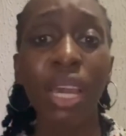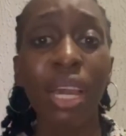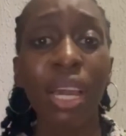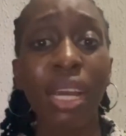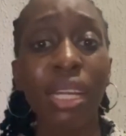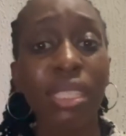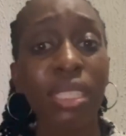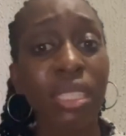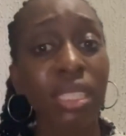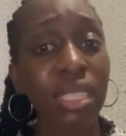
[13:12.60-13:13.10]

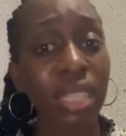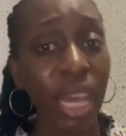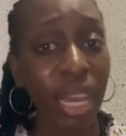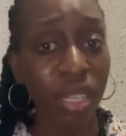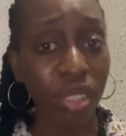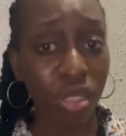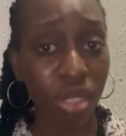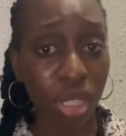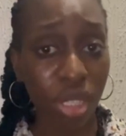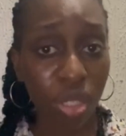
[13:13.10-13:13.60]

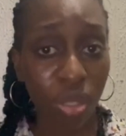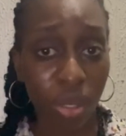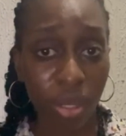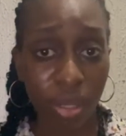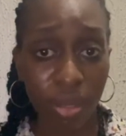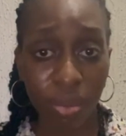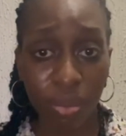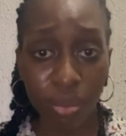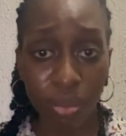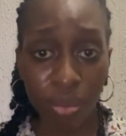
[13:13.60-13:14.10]

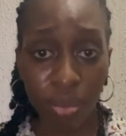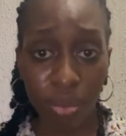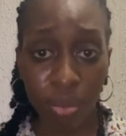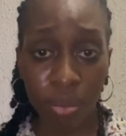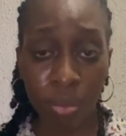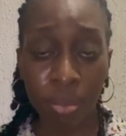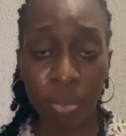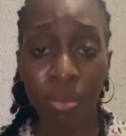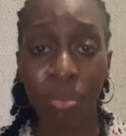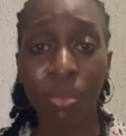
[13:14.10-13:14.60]
dehydration
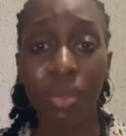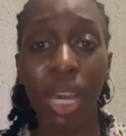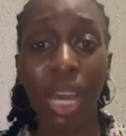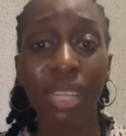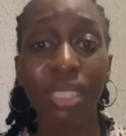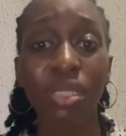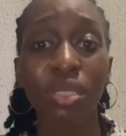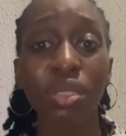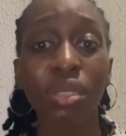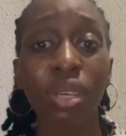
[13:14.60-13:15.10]

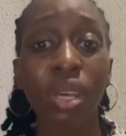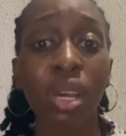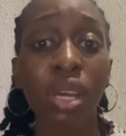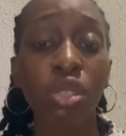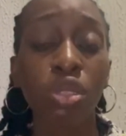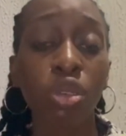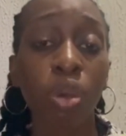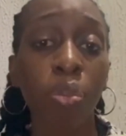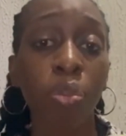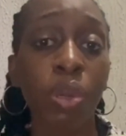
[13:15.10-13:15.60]
and
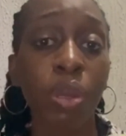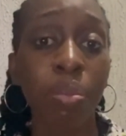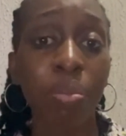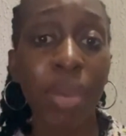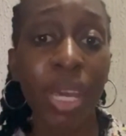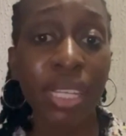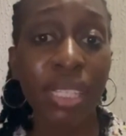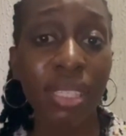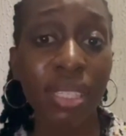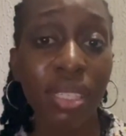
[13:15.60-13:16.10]

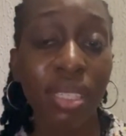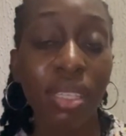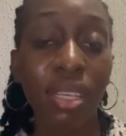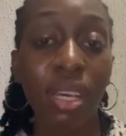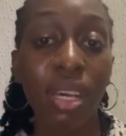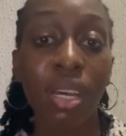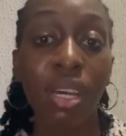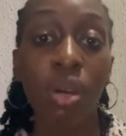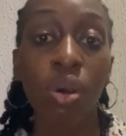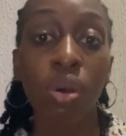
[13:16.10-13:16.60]
supplement
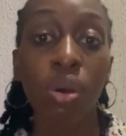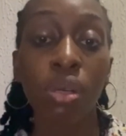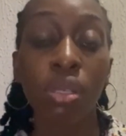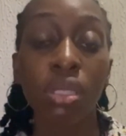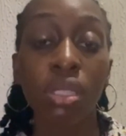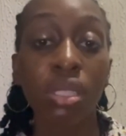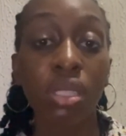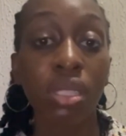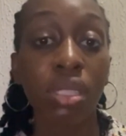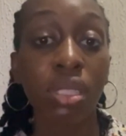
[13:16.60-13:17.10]

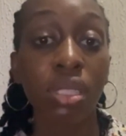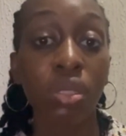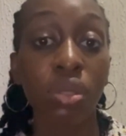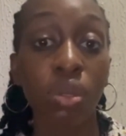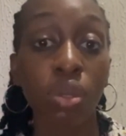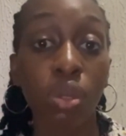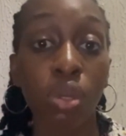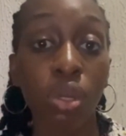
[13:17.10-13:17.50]
the